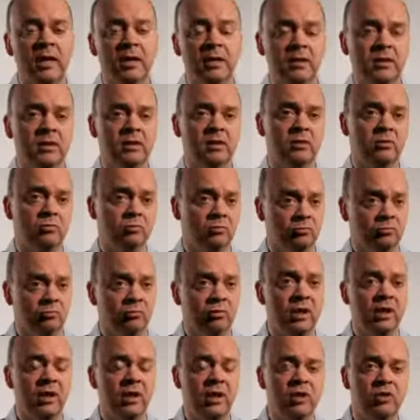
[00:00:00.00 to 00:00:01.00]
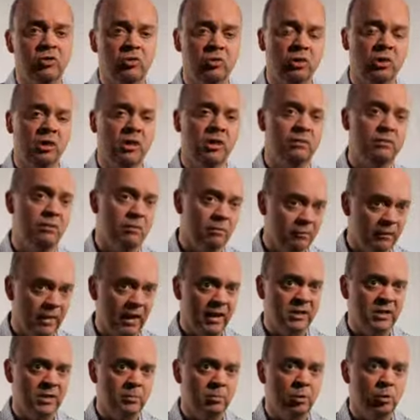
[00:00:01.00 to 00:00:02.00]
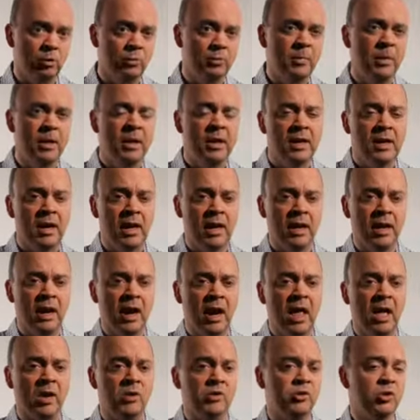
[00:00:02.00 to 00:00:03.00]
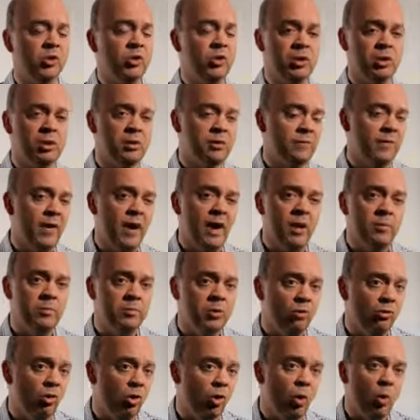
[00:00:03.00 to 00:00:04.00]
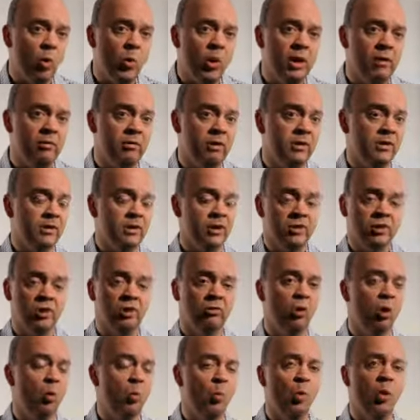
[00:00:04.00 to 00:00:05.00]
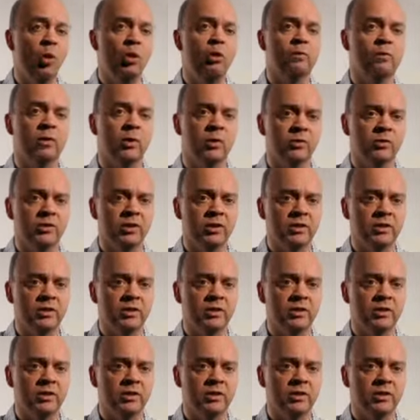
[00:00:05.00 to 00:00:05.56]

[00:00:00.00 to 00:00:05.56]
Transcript: It's really truly flexible and allows you to develop your own queries as your own workflows